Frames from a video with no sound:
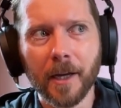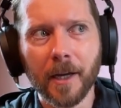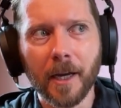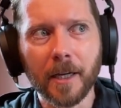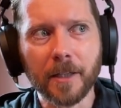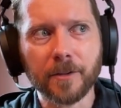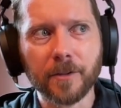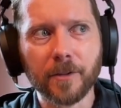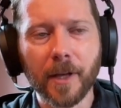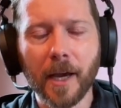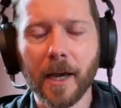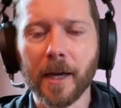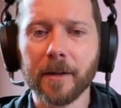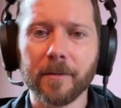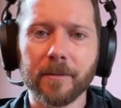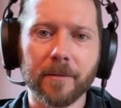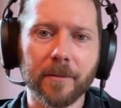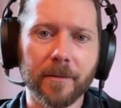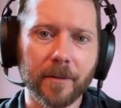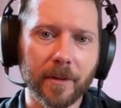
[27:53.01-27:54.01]
And so that
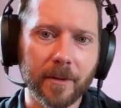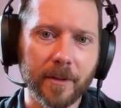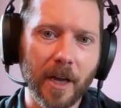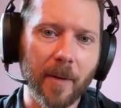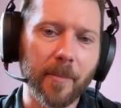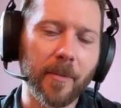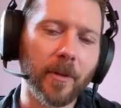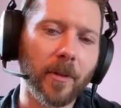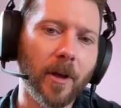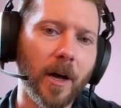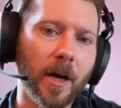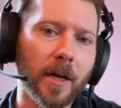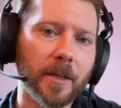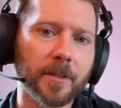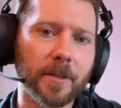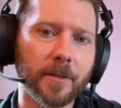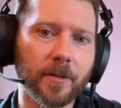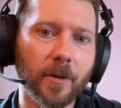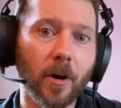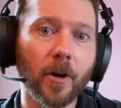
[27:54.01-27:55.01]
type of loss
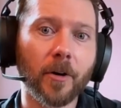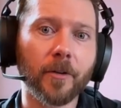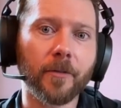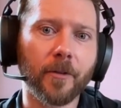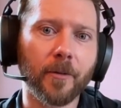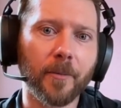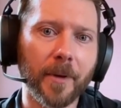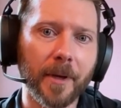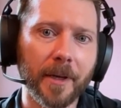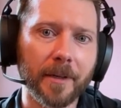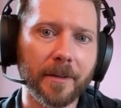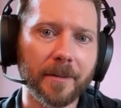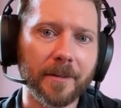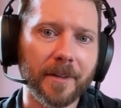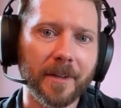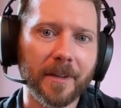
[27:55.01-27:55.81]
is hard for me.